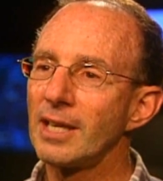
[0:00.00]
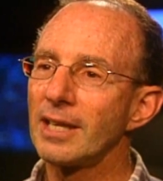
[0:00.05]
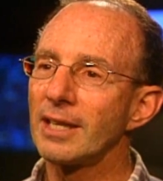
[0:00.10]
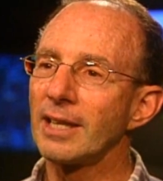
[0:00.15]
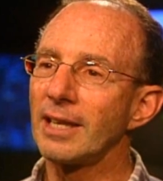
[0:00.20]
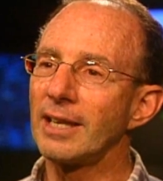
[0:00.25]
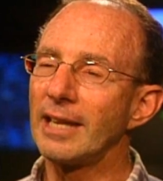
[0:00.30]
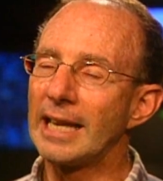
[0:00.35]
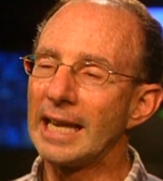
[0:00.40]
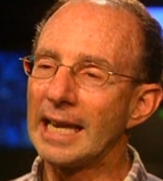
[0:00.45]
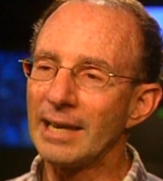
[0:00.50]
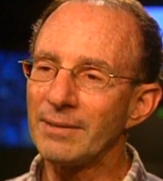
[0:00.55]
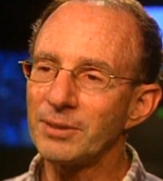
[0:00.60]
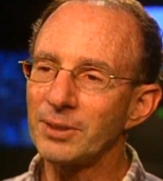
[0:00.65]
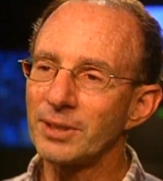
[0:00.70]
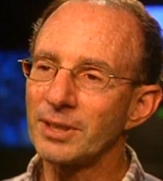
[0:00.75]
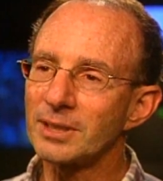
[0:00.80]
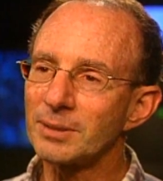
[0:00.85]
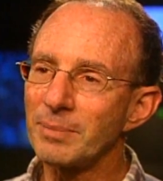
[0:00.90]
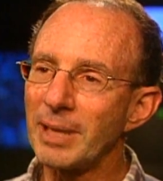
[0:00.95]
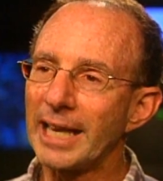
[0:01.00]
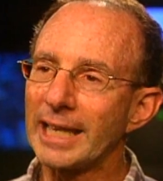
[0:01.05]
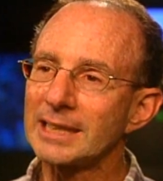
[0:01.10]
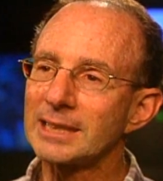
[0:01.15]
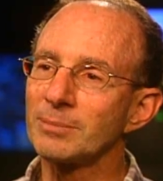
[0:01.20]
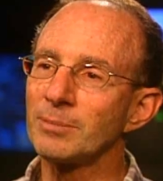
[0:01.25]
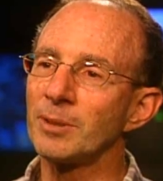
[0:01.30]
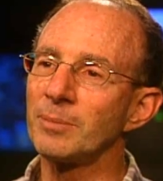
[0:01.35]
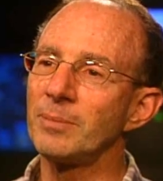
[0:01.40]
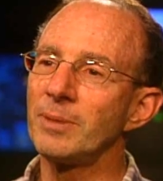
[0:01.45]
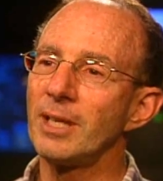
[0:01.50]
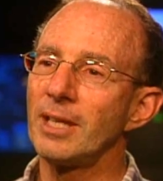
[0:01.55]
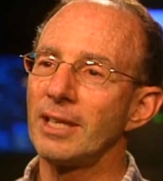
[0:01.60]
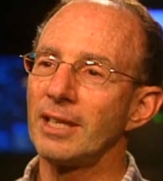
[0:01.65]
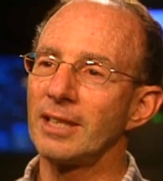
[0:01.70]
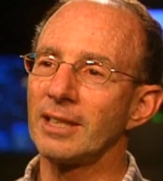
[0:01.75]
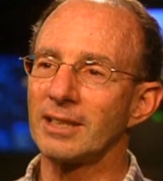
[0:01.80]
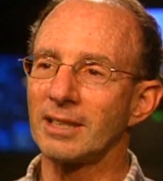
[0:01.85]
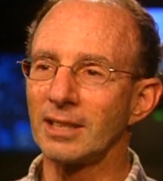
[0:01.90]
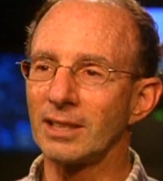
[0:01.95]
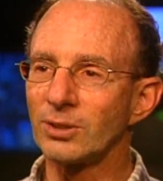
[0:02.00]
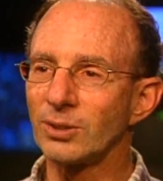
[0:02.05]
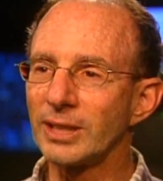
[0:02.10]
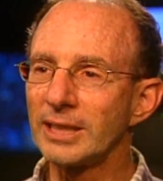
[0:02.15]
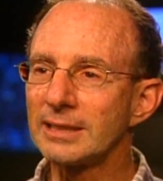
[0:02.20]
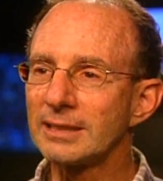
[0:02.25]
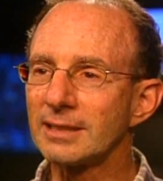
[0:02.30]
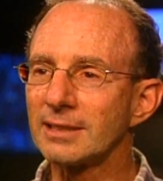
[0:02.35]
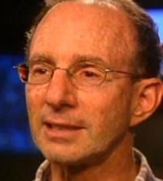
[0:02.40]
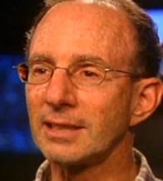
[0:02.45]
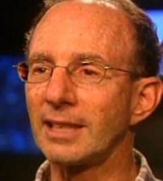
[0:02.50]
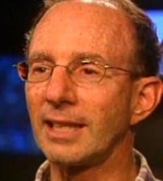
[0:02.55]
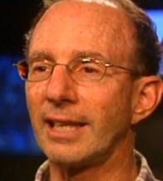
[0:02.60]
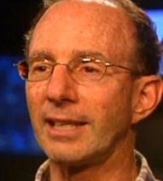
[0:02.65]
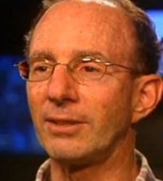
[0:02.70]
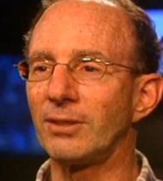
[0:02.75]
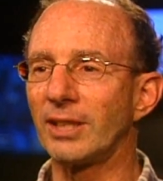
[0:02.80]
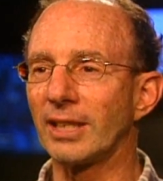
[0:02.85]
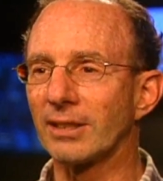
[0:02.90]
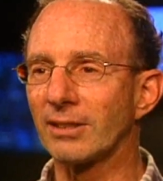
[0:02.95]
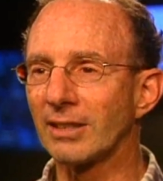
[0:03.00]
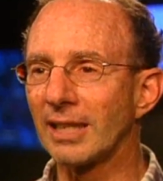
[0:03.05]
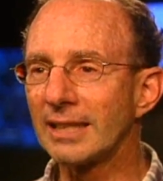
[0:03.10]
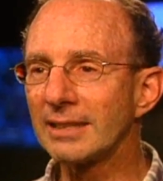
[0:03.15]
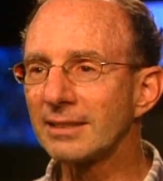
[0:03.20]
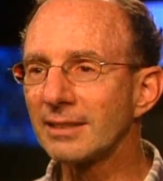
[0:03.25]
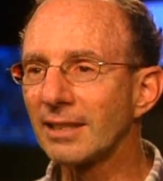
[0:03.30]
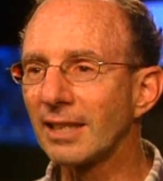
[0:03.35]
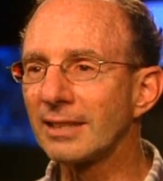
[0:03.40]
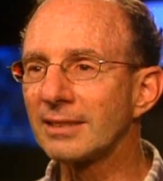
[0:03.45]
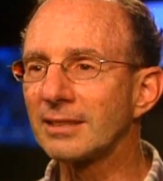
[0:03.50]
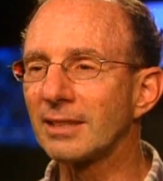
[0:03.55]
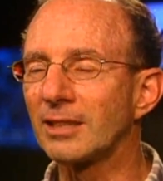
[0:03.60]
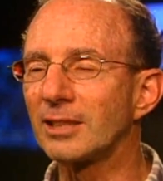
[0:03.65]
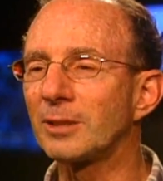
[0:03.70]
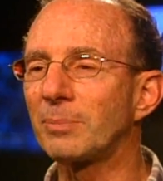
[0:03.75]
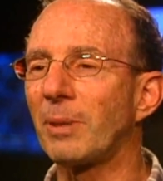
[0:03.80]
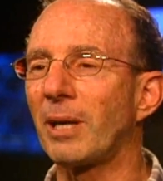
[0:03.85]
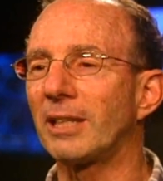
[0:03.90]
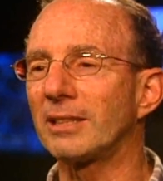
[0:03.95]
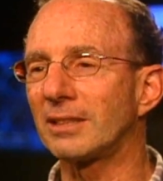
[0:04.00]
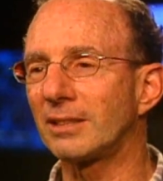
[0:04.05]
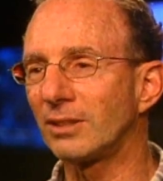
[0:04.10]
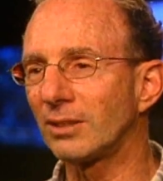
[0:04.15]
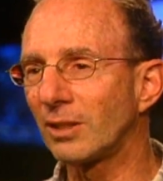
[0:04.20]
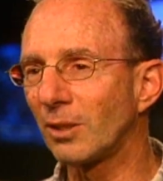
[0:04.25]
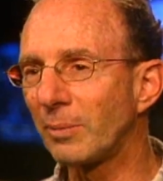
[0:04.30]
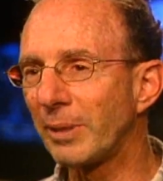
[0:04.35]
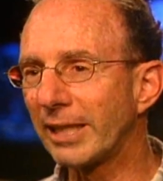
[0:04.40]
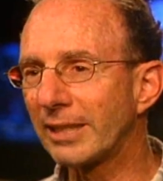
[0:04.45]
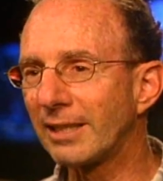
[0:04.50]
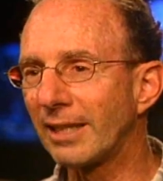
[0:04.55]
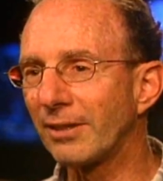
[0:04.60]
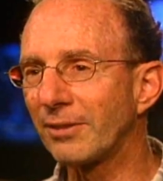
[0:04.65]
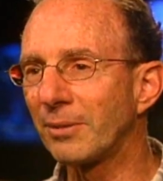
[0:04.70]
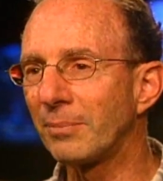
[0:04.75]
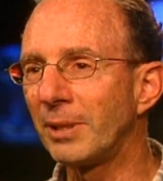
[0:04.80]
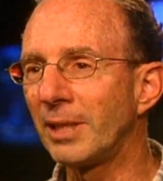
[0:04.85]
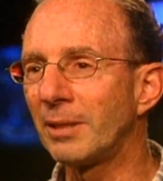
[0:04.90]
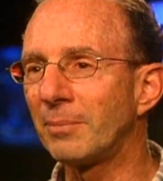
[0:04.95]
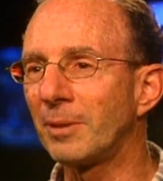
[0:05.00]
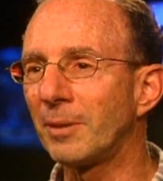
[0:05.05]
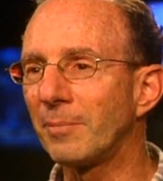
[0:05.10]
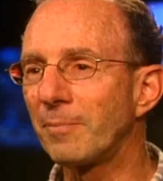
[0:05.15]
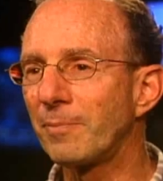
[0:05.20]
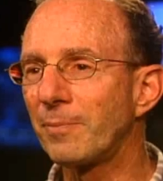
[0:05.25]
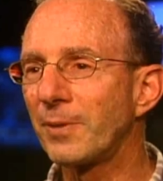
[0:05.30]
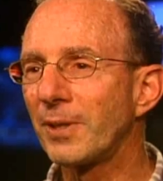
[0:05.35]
Then after this maximum, it decreases again. You get less and less sunspots and you go back down to minimum.